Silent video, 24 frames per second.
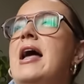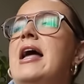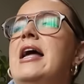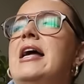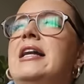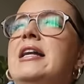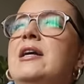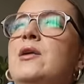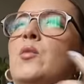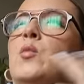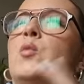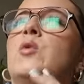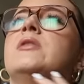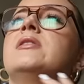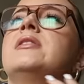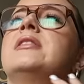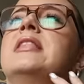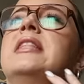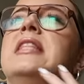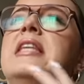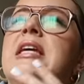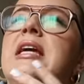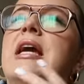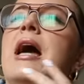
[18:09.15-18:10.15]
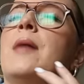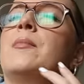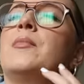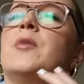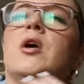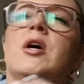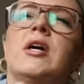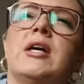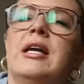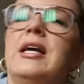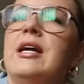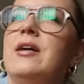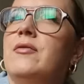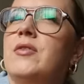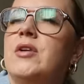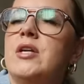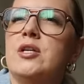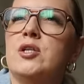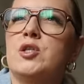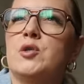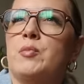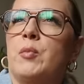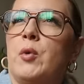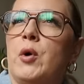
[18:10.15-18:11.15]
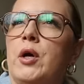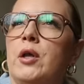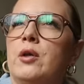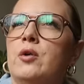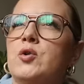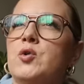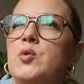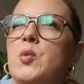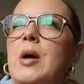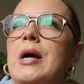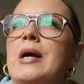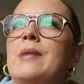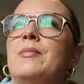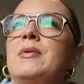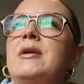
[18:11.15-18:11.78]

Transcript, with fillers: and it was the, I'm not gonna give any spoilers away,